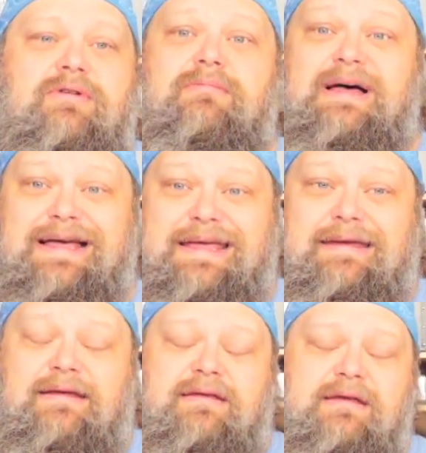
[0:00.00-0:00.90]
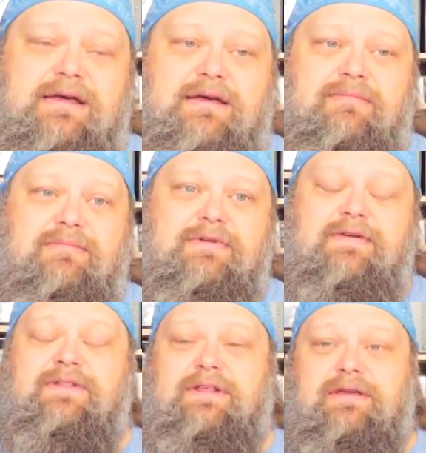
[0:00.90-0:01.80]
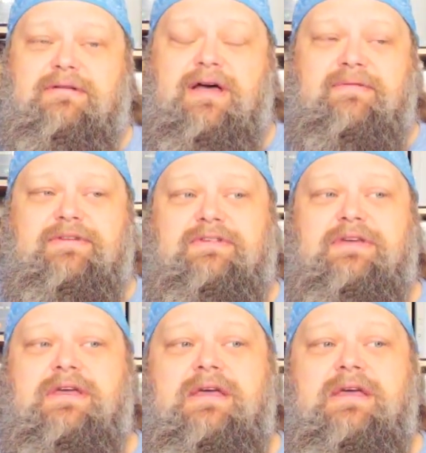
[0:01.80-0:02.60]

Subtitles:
own mind, definitely, obviously,